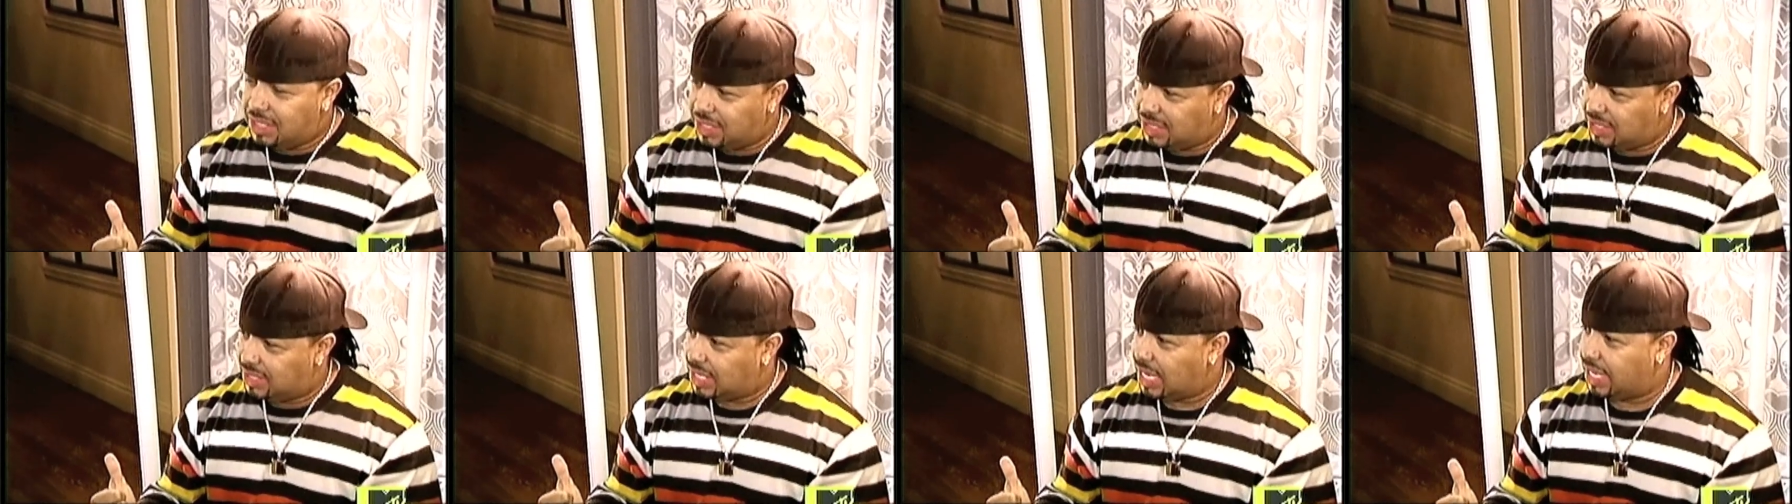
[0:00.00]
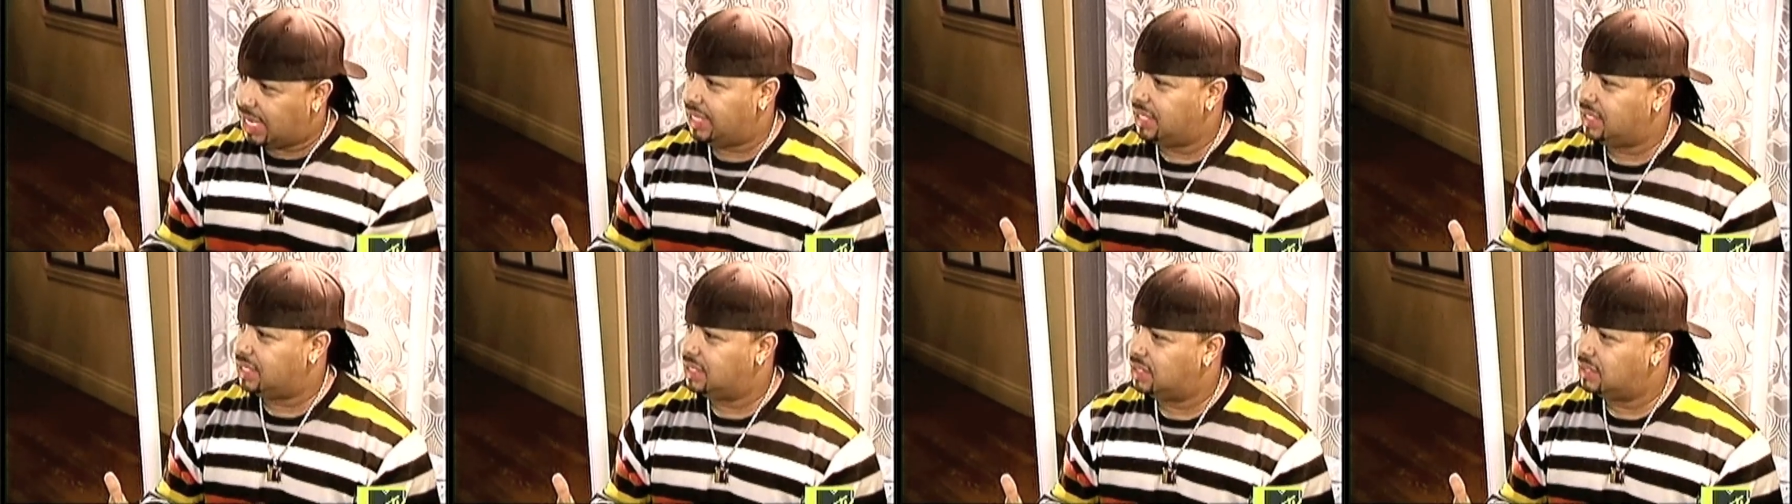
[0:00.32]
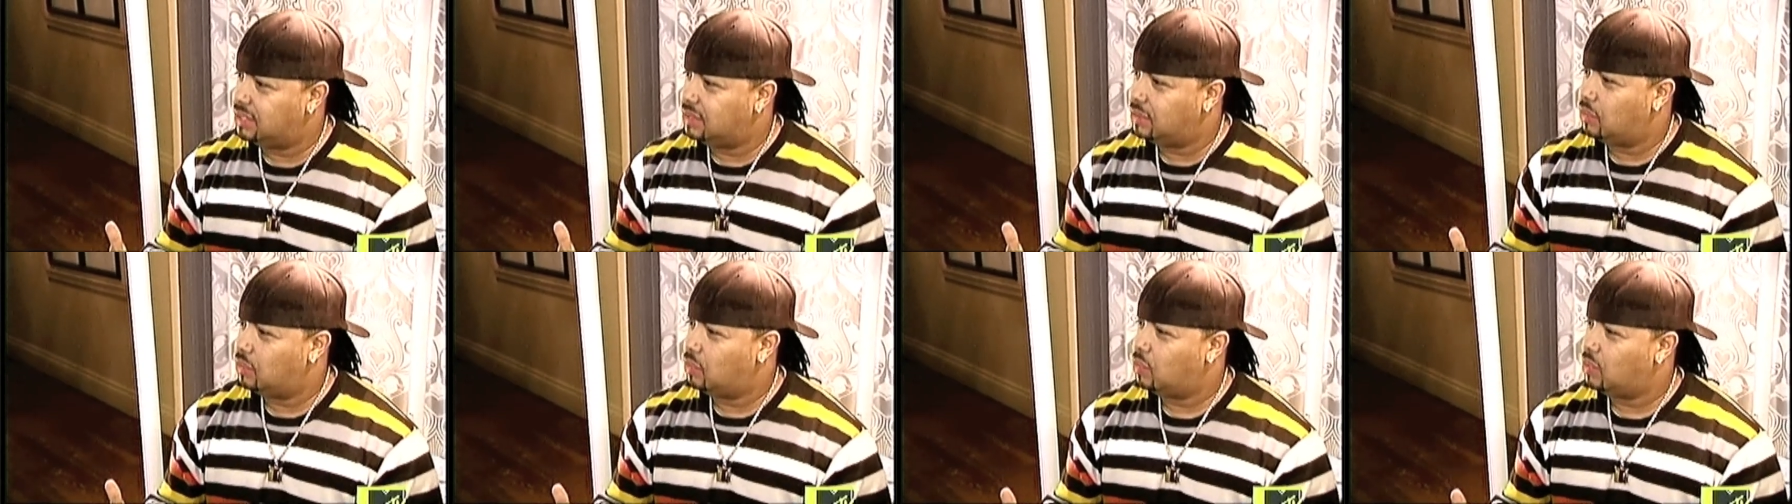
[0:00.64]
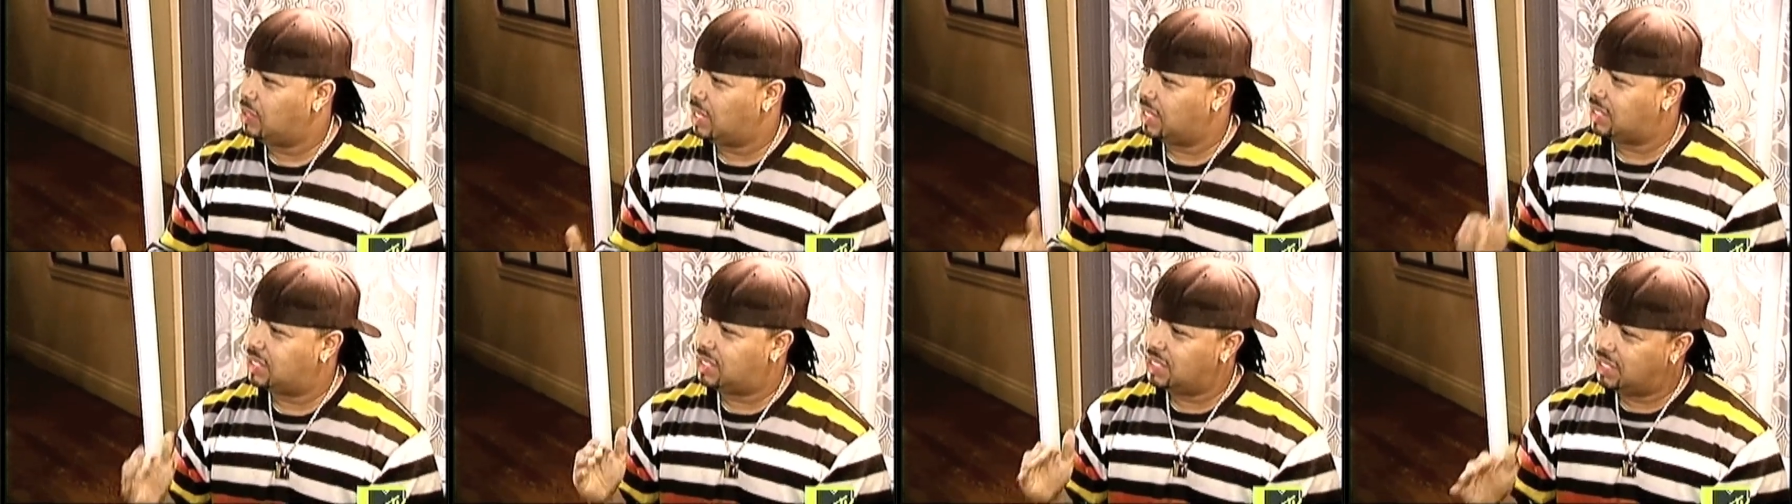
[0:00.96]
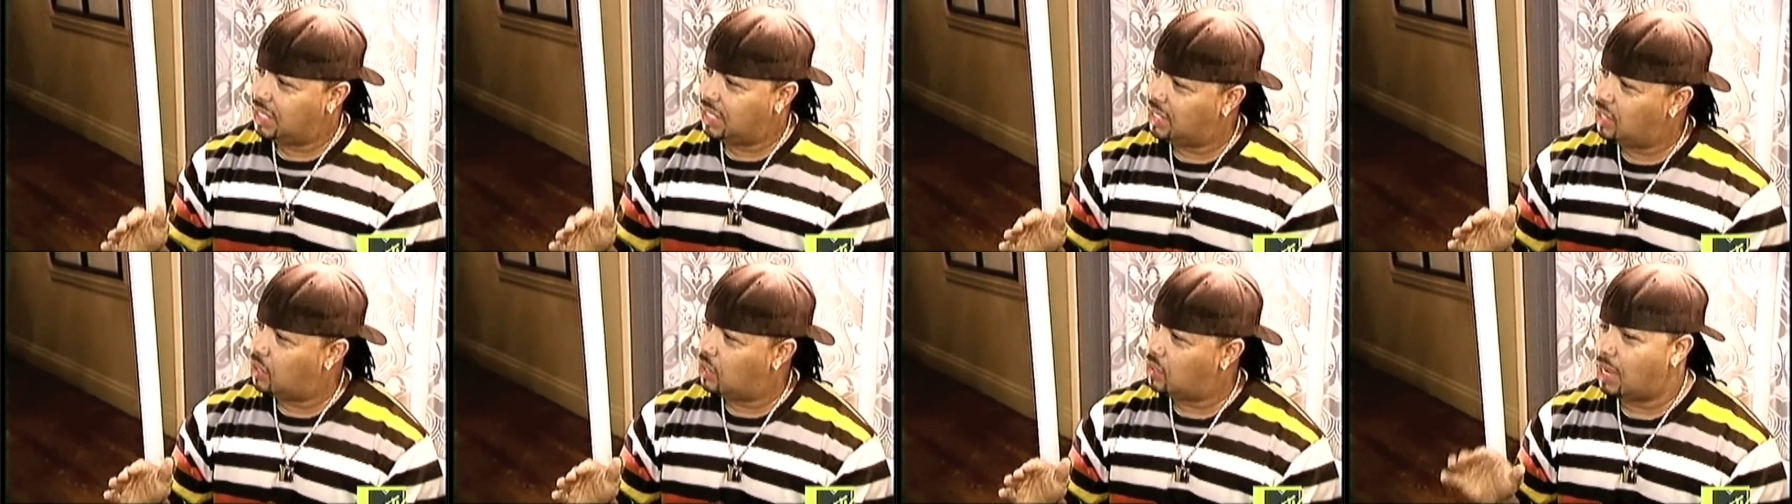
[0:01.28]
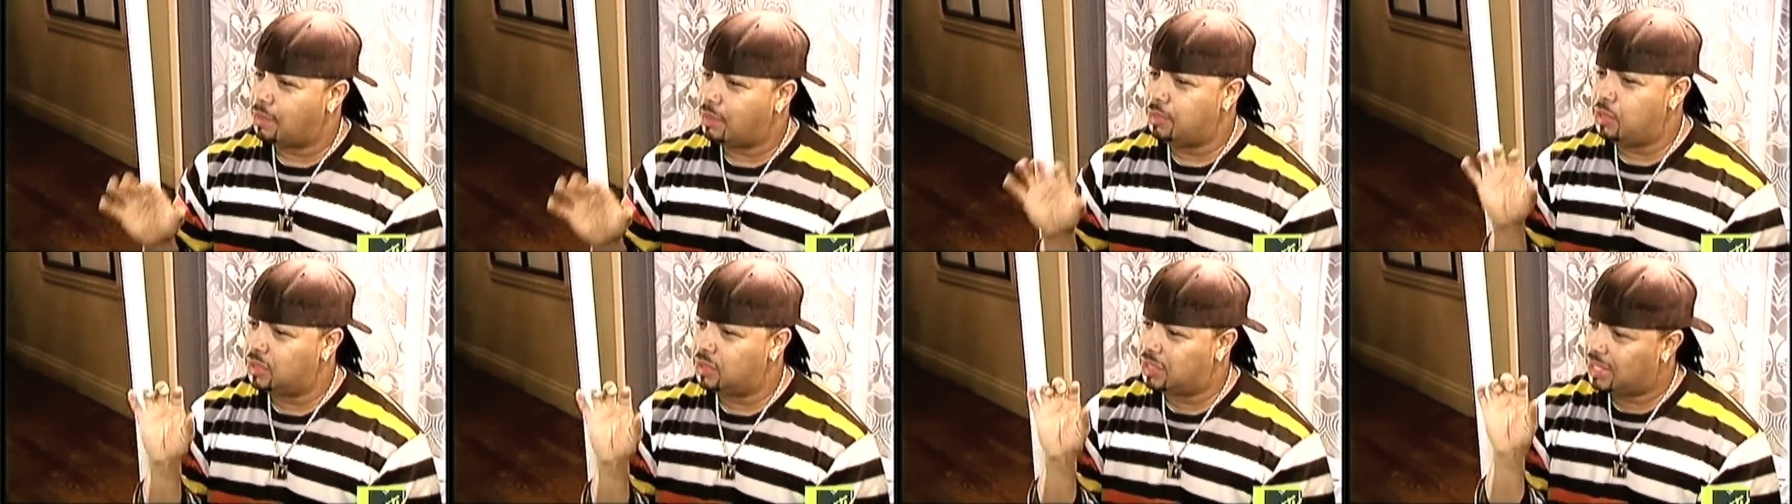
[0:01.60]
is this tight. When I sing the
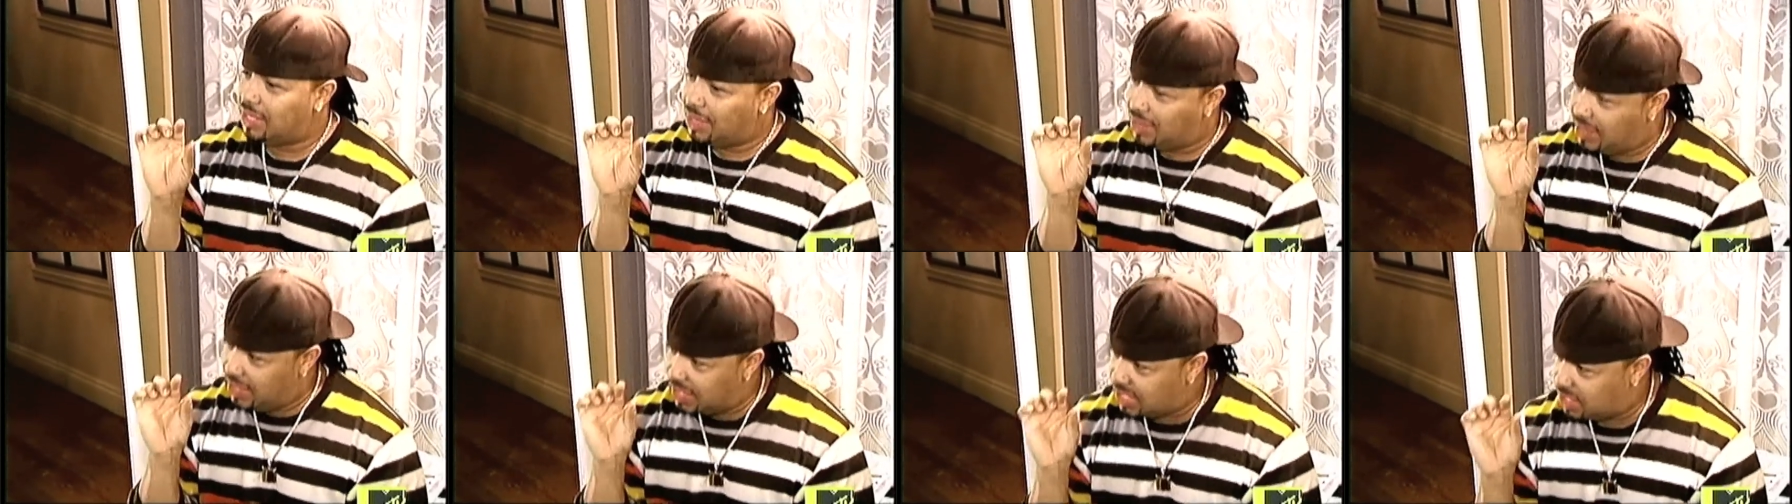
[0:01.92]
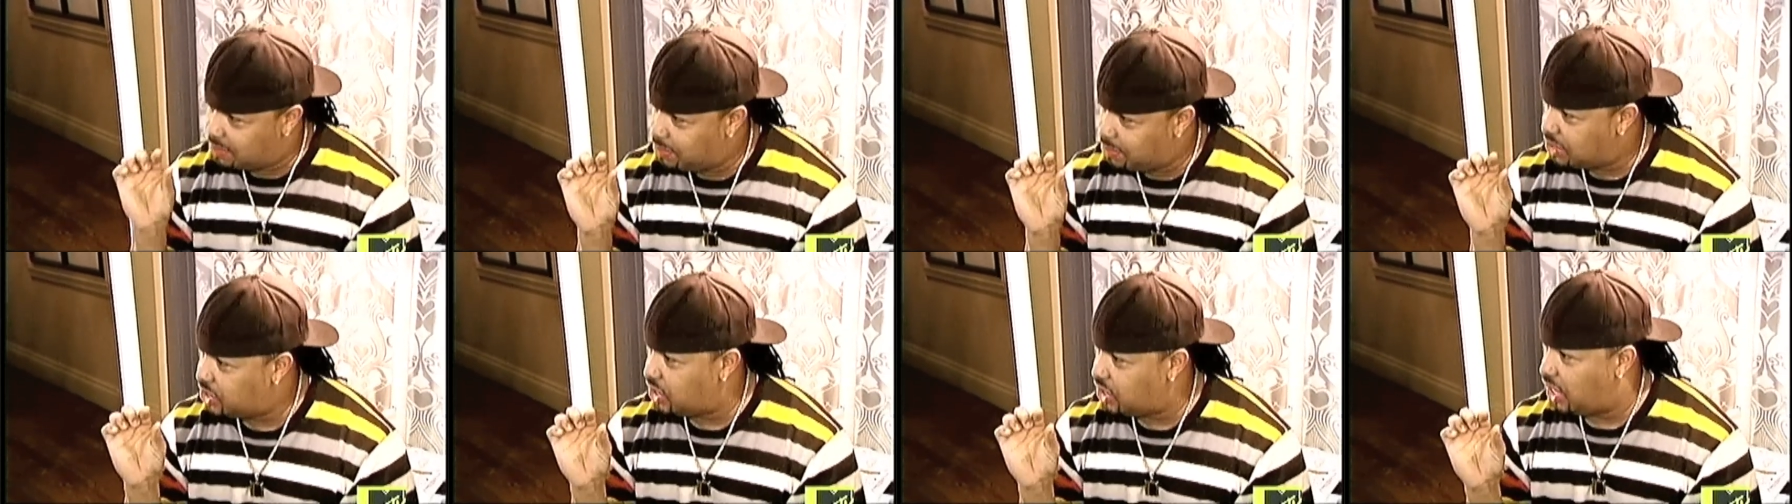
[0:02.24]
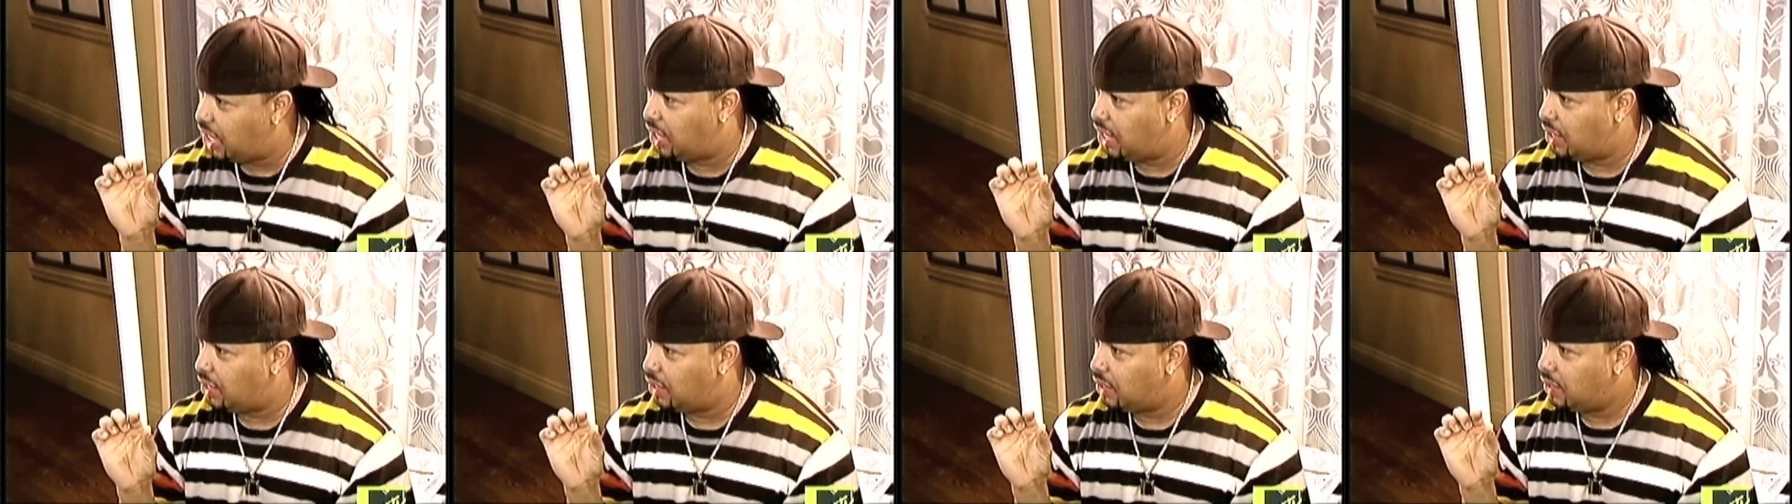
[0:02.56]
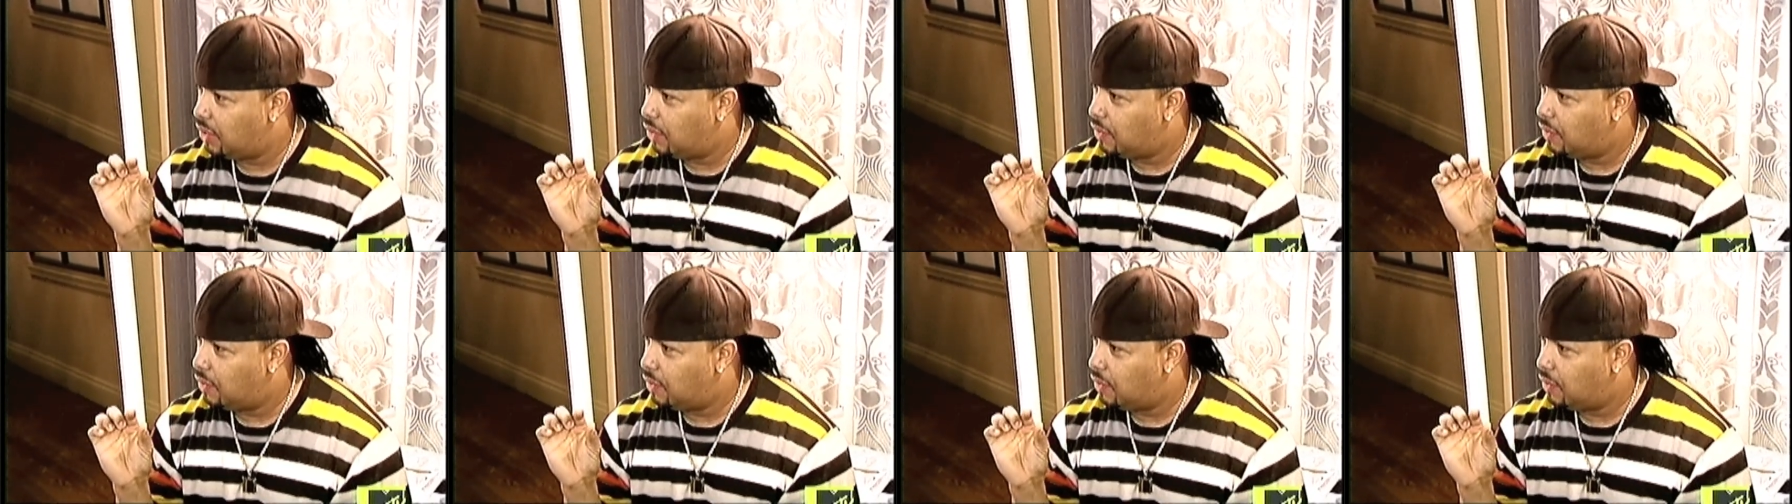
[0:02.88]
note, I'm using this much air.